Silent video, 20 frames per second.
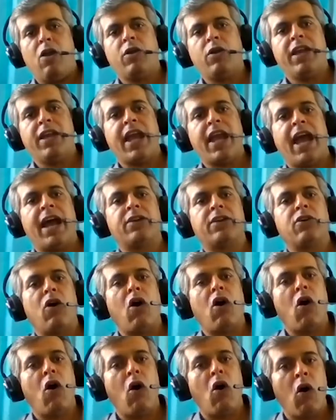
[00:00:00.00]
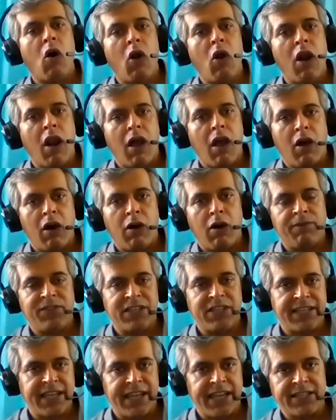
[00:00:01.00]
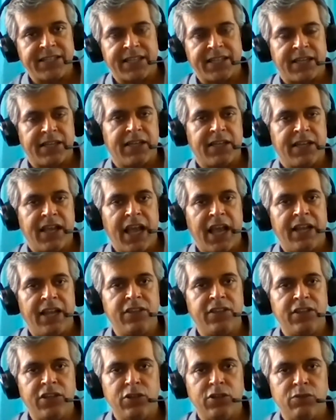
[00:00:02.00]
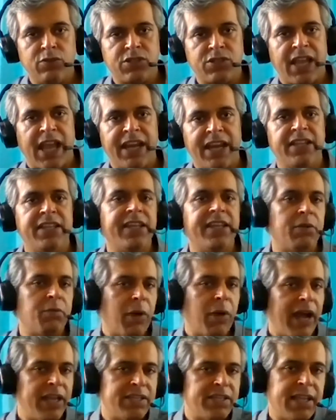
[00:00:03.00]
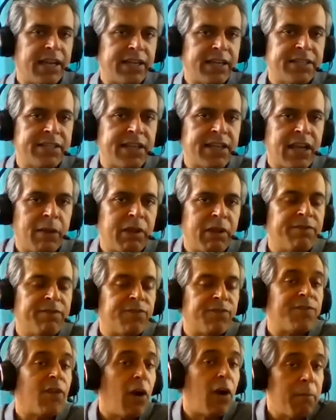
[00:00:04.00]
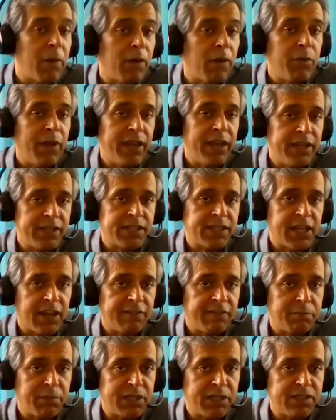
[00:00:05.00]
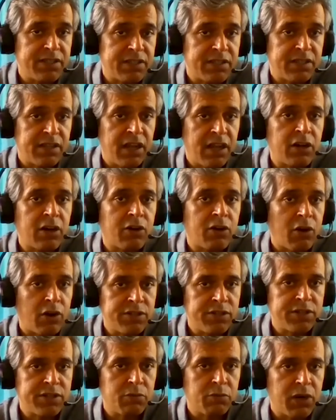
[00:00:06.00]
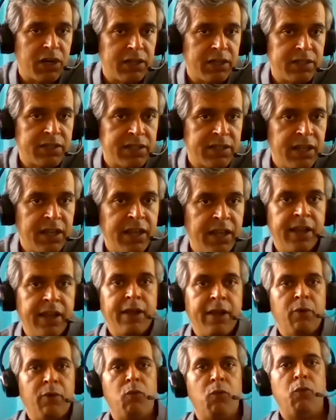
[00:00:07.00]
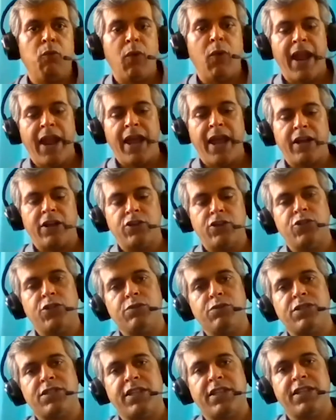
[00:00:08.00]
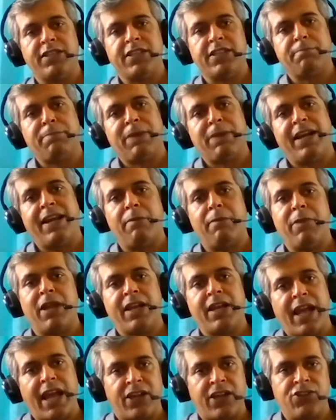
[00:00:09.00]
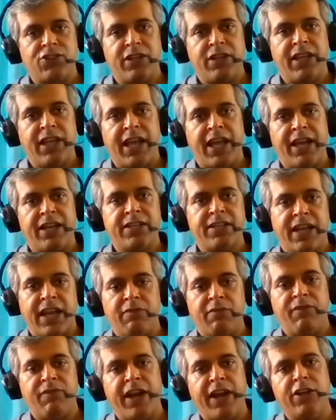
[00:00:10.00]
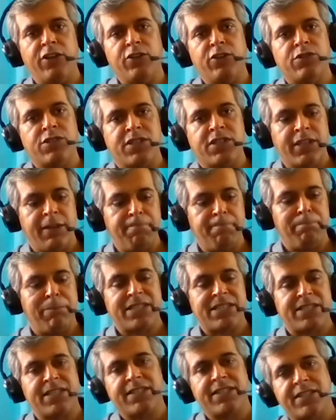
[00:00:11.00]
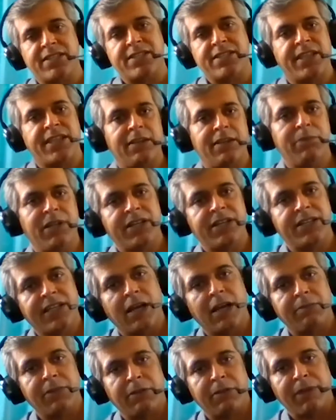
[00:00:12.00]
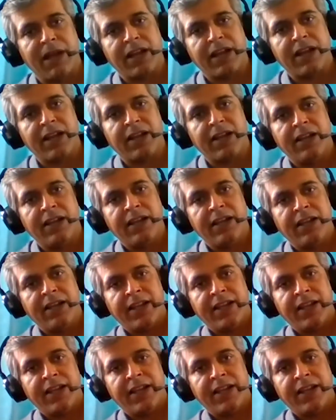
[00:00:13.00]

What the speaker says: Looking at all of the data and the news and the advice that is coming from various governments across the world, where do you see this pandemic actually end, and where do you see business sustainability coming back?